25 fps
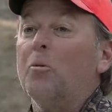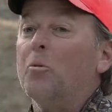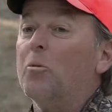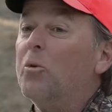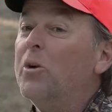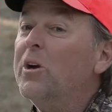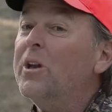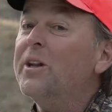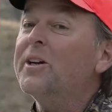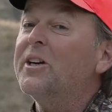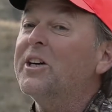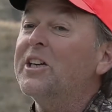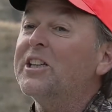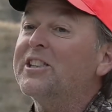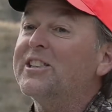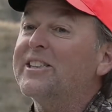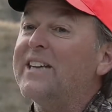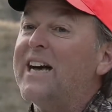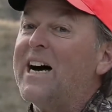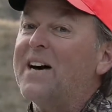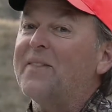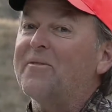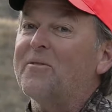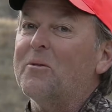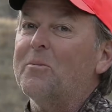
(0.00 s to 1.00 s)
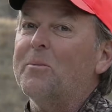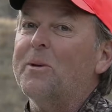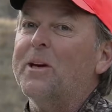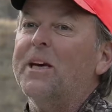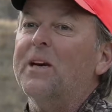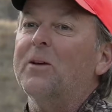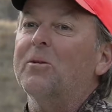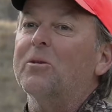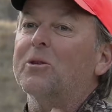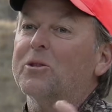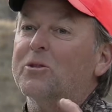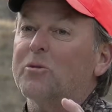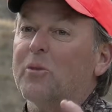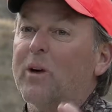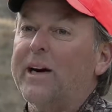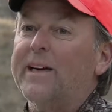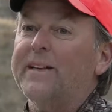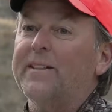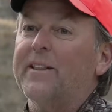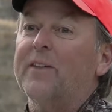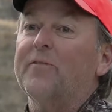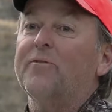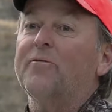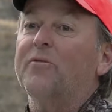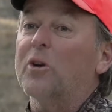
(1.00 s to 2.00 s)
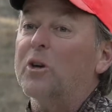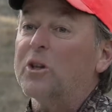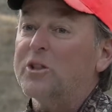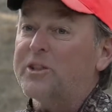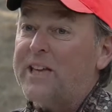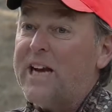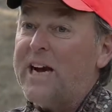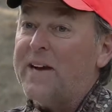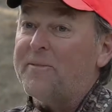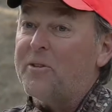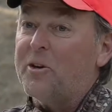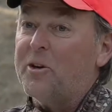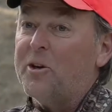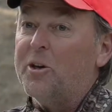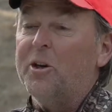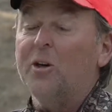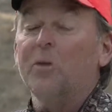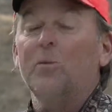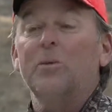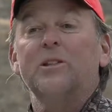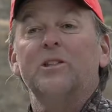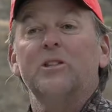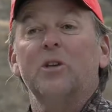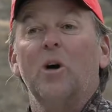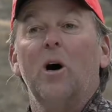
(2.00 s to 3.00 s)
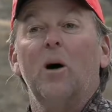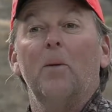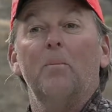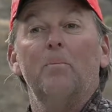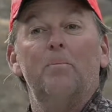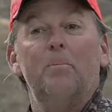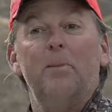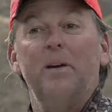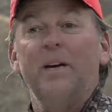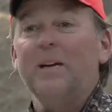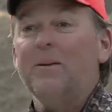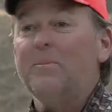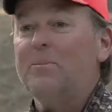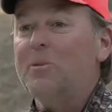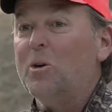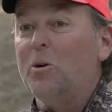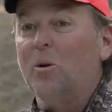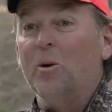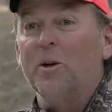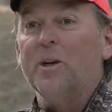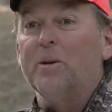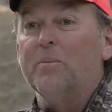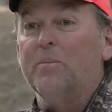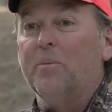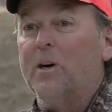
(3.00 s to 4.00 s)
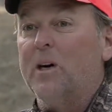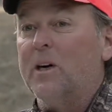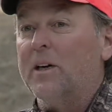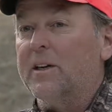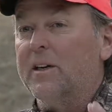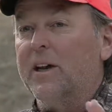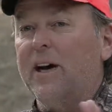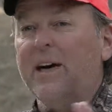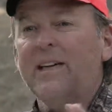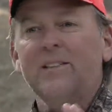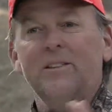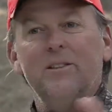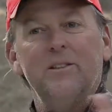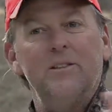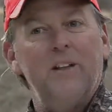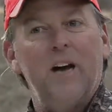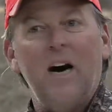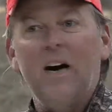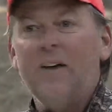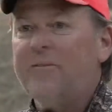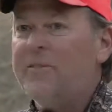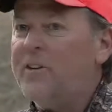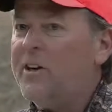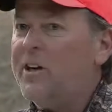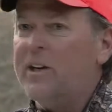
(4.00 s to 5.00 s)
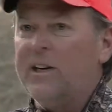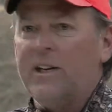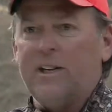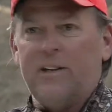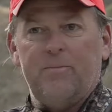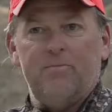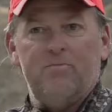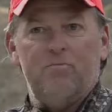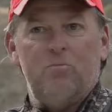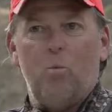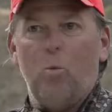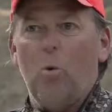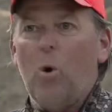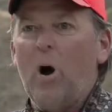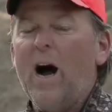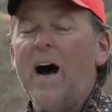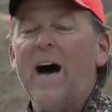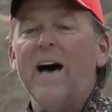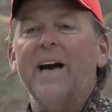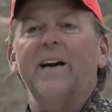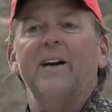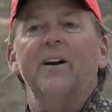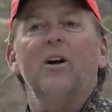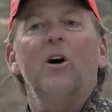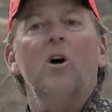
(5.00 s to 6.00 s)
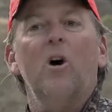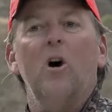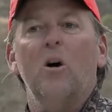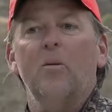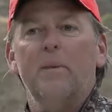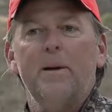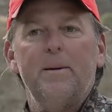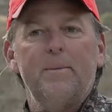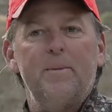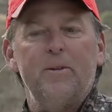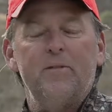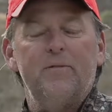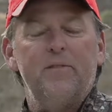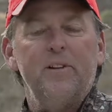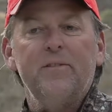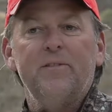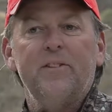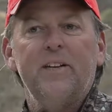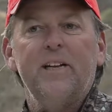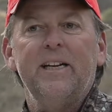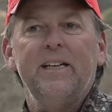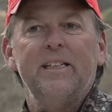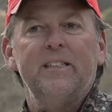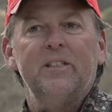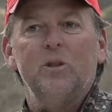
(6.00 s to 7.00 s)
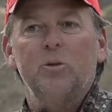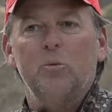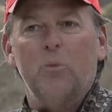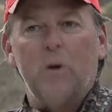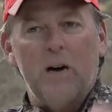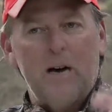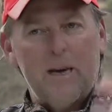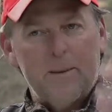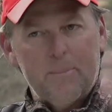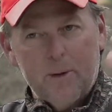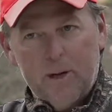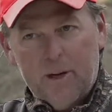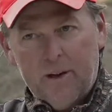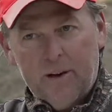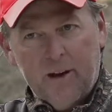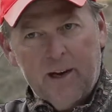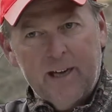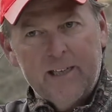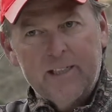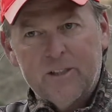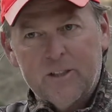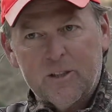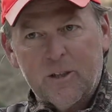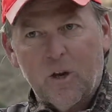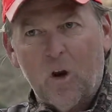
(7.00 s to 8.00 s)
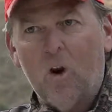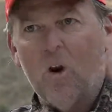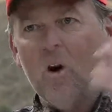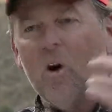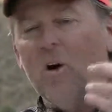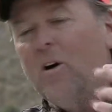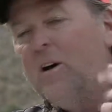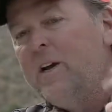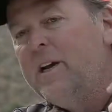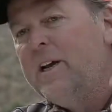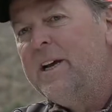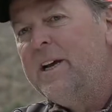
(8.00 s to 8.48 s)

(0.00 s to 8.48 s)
A really good sign for me was right that first afternoon. We saw a big mule deer buck, nice, not very wide at all, maybe 15 inches wide, but nice, tall,